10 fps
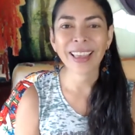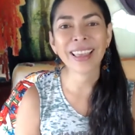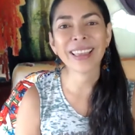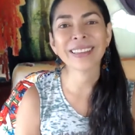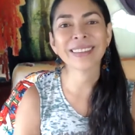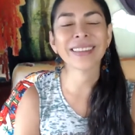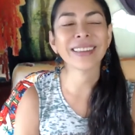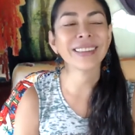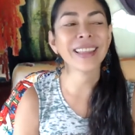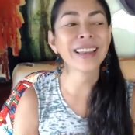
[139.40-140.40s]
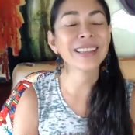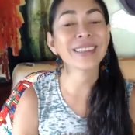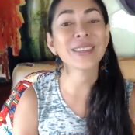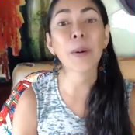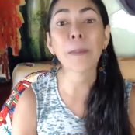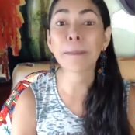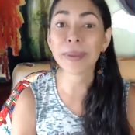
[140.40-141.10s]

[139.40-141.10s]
And there is no